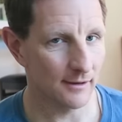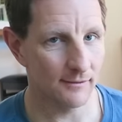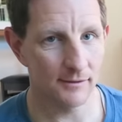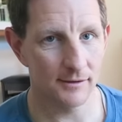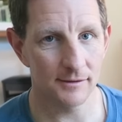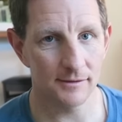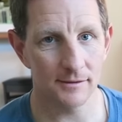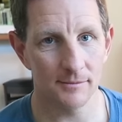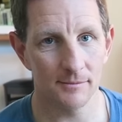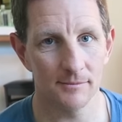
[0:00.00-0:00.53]

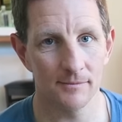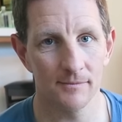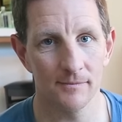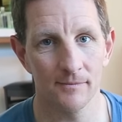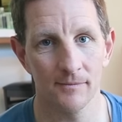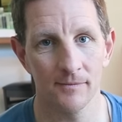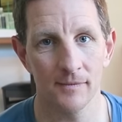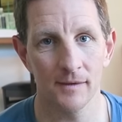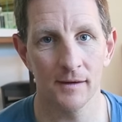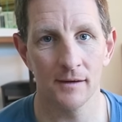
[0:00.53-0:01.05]
having some
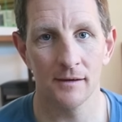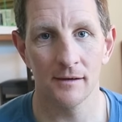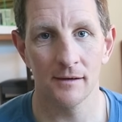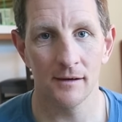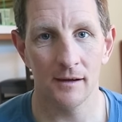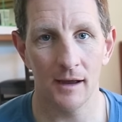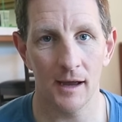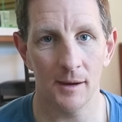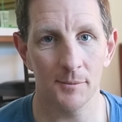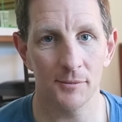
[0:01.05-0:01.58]

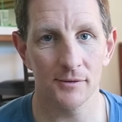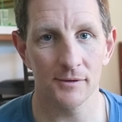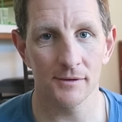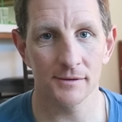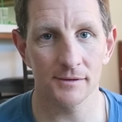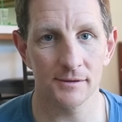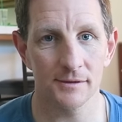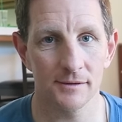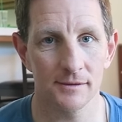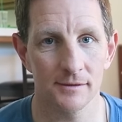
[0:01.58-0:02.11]

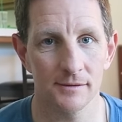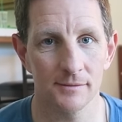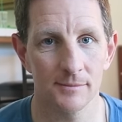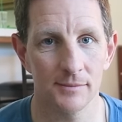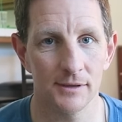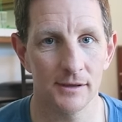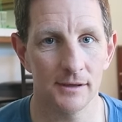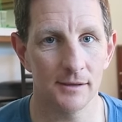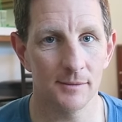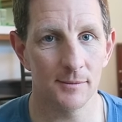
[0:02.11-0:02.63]
apples,
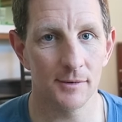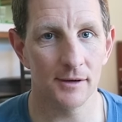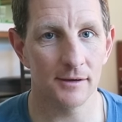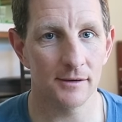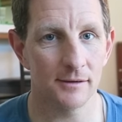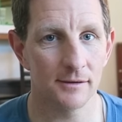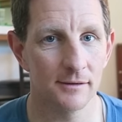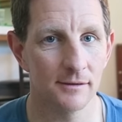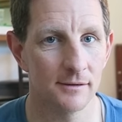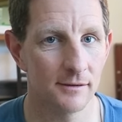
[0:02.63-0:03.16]
peanut
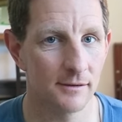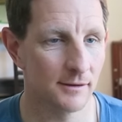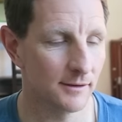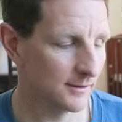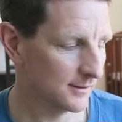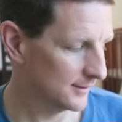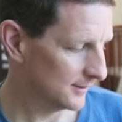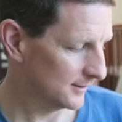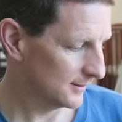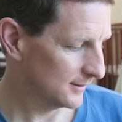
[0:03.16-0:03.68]
butter,
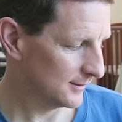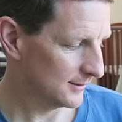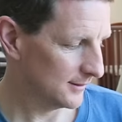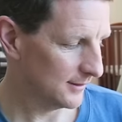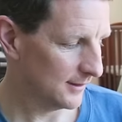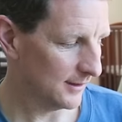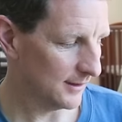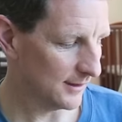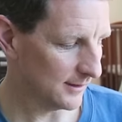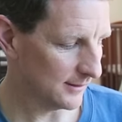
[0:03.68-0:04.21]

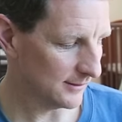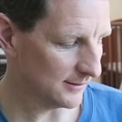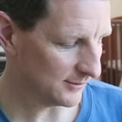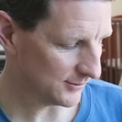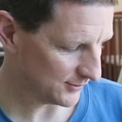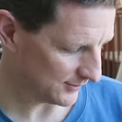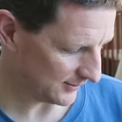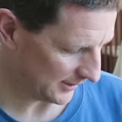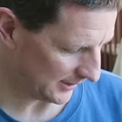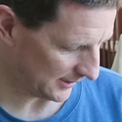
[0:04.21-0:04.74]
and a little
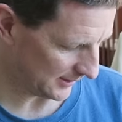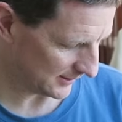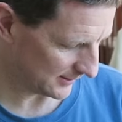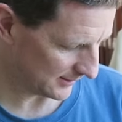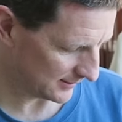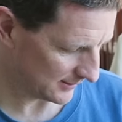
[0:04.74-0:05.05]
treat.